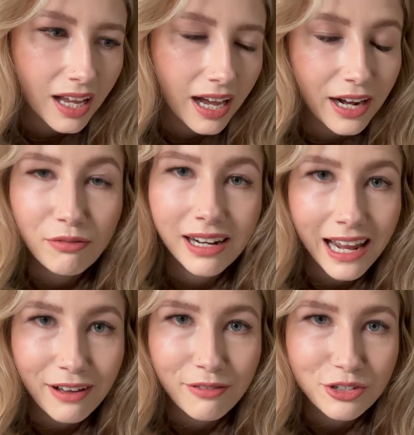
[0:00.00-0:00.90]
I don't really
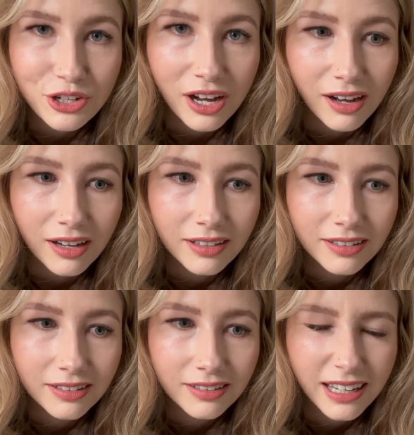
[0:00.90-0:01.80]
have a jar,
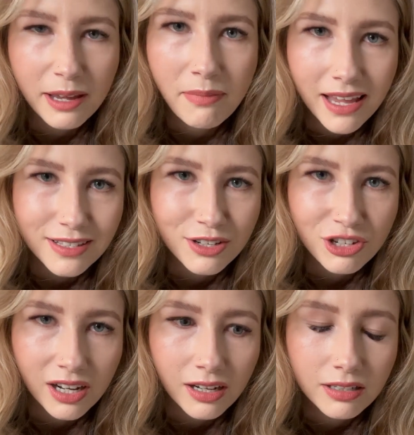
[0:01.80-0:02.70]
like a mason
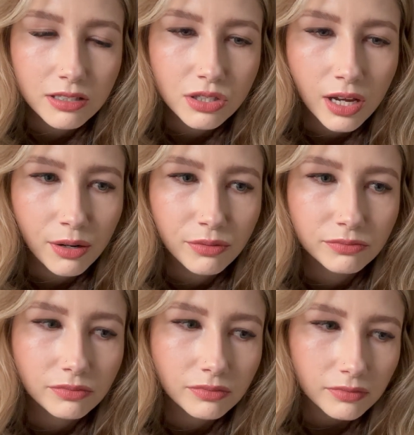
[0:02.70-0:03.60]
jar. So
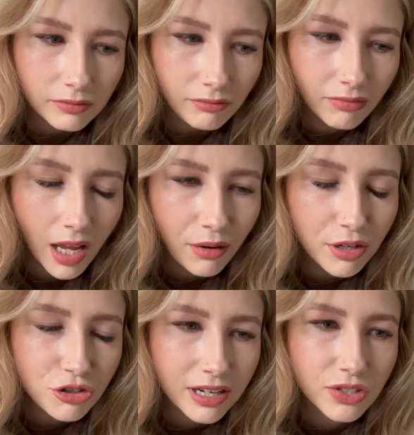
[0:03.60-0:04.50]
I'm
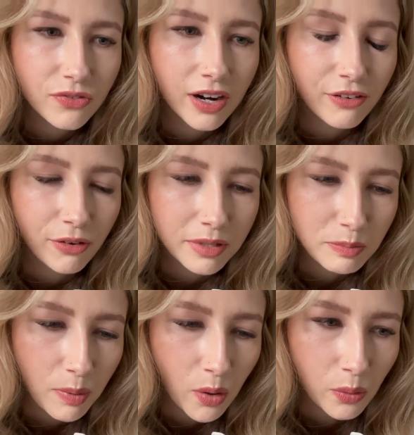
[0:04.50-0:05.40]
going to transfer it from this
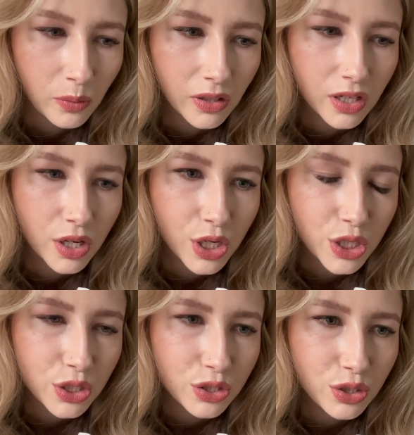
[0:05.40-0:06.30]
bowl
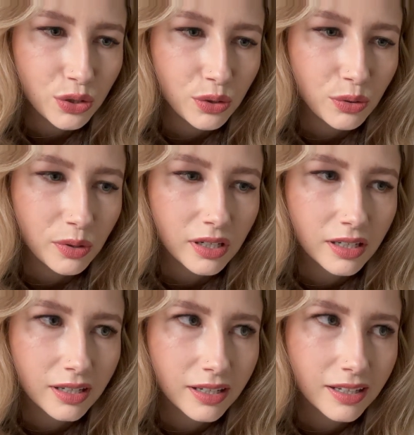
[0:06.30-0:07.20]
to
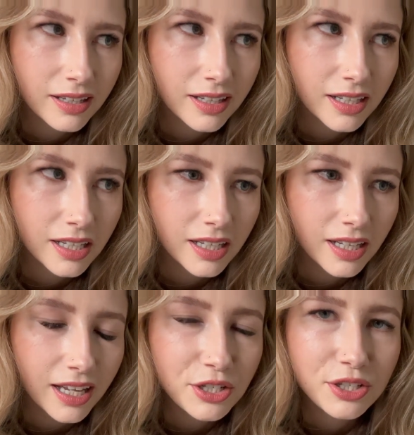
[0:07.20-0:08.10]

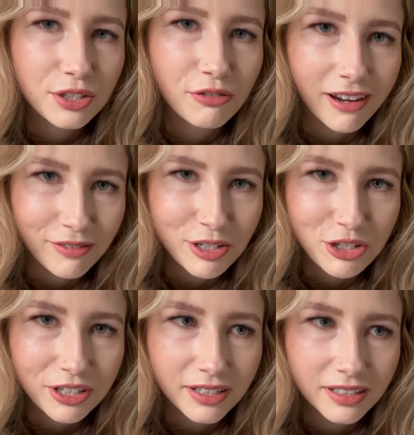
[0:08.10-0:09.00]
a gravy
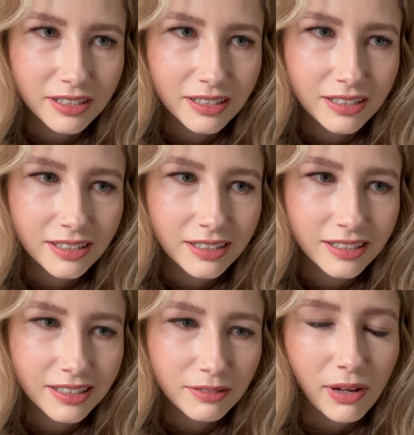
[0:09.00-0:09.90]
jug.
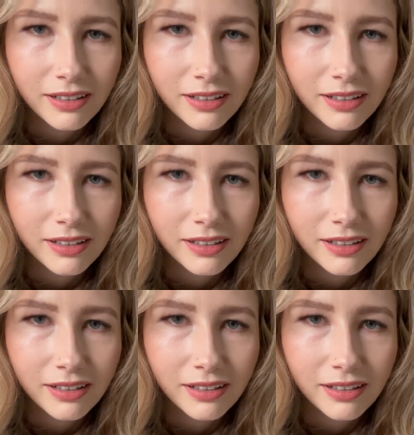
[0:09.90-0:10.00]
Well,